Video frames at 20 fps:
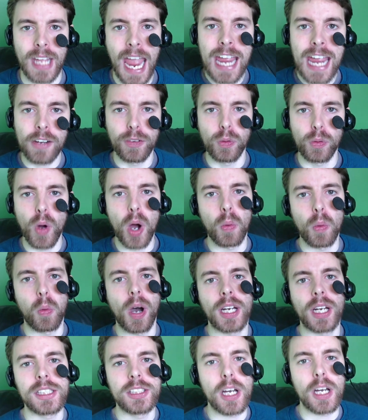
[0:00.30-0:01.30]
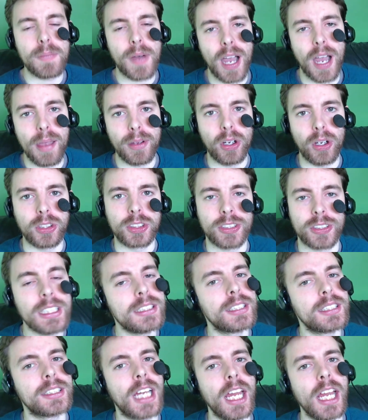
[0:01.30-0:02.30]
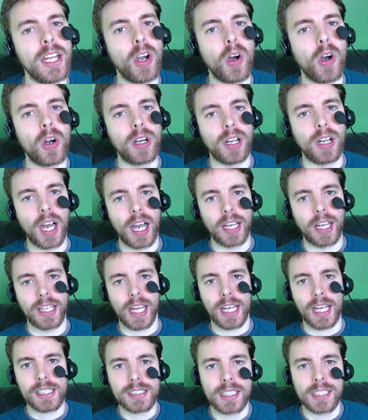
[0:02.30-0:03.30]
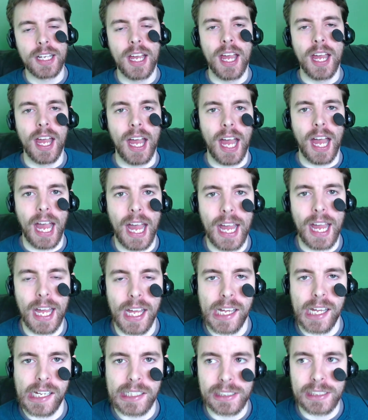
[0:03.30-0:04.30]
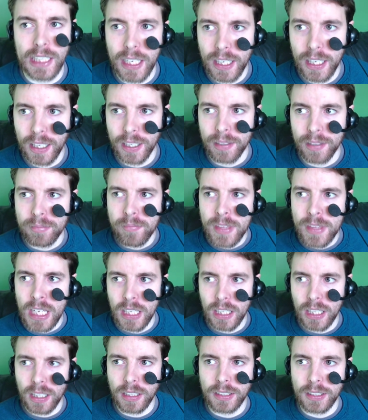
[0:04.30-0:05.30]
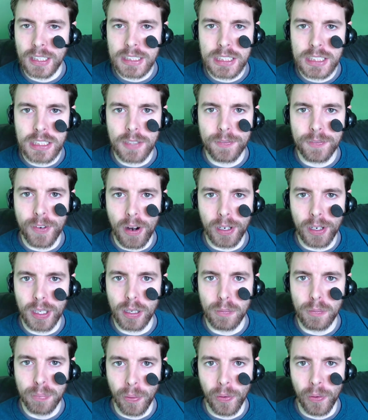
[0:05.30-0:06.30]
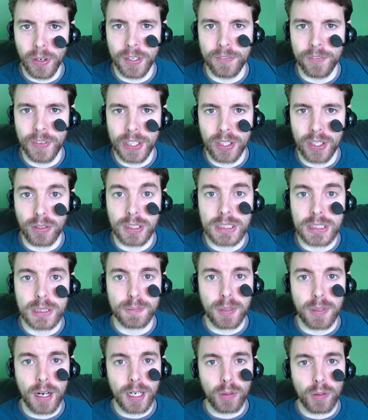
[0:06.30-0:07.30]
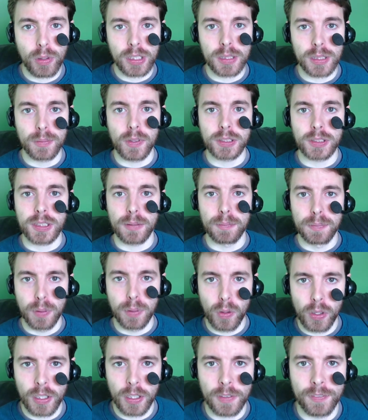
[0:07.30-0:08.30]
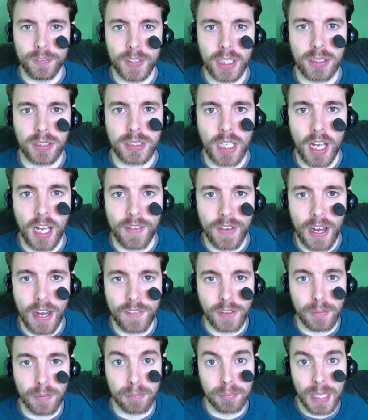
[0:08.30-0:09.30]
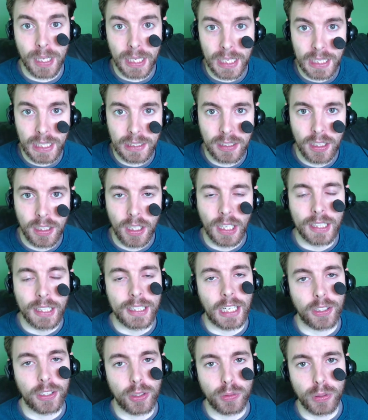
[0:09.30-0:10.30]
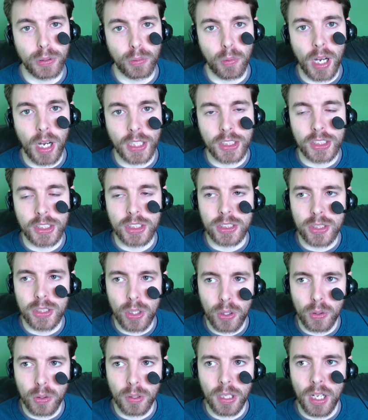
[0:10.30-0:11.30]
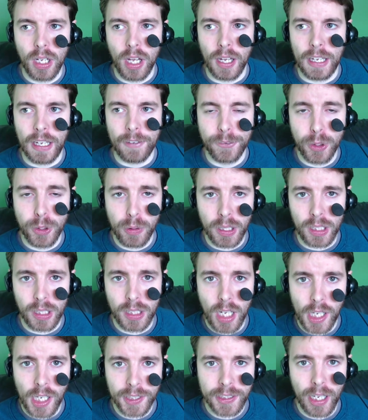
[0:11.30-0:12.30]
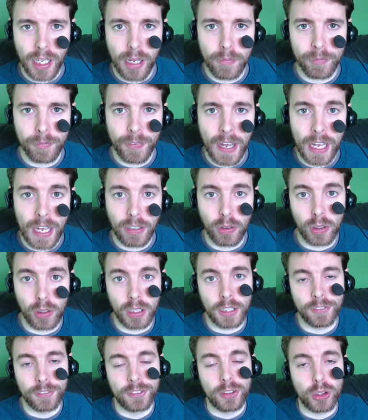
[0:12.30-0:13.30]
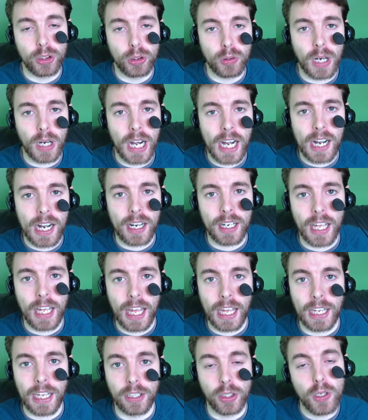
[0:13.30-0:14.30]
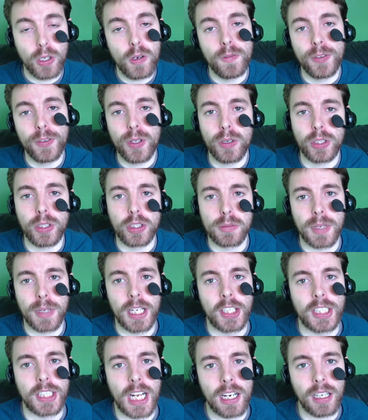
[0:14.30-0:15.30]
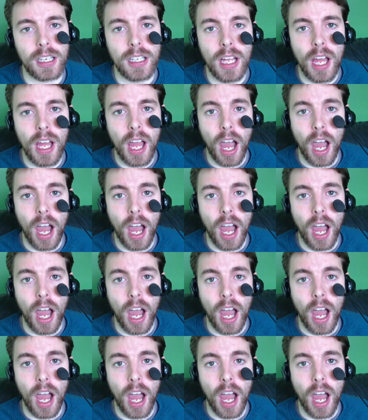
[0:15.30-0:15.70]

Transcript: Hey everyone, what is up? I'm your host Chris, K-R-I-S, and this is a very important video. This is probably one of the most important videos I've ever made that you will watch. So if you are a long time fan or if you are a new viewer to my channel,